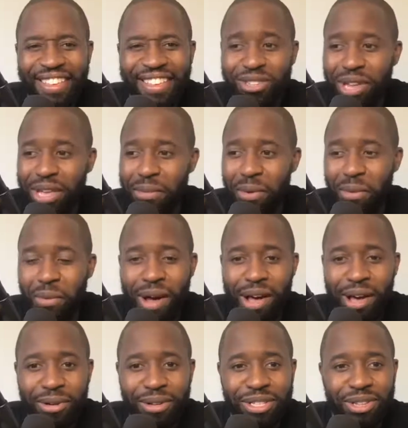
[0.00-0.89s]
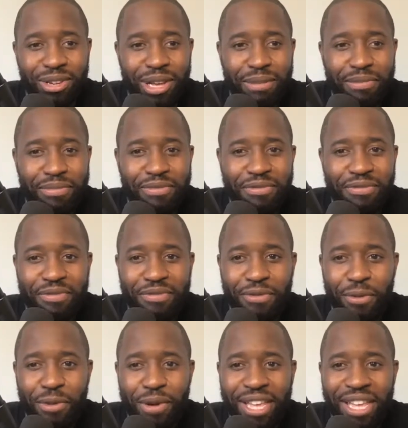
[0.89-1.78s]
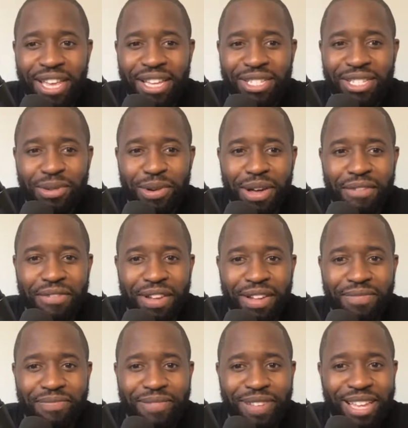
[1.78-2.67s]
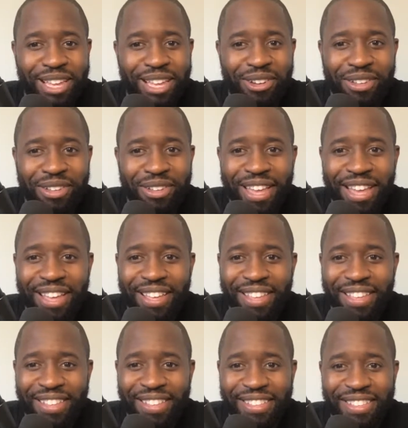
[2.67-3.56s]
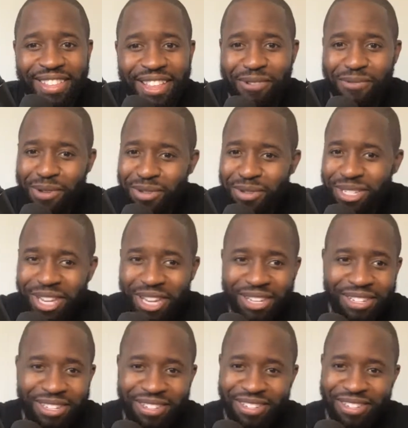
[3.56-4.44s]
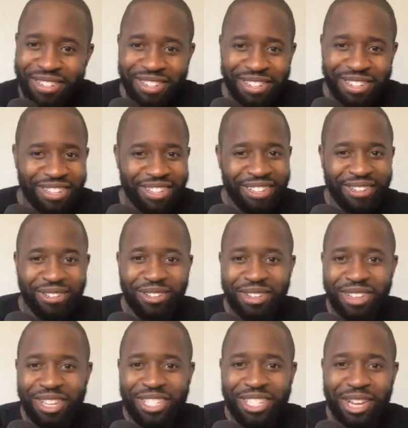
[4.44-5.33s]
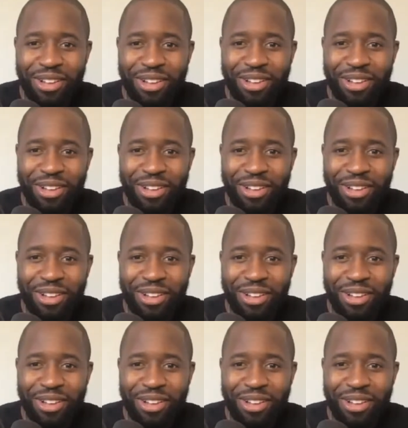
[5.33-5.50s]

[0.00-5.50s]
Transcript: took him a while. It took him 40 years, but he got there. It's like, well done. Good on you, Joe.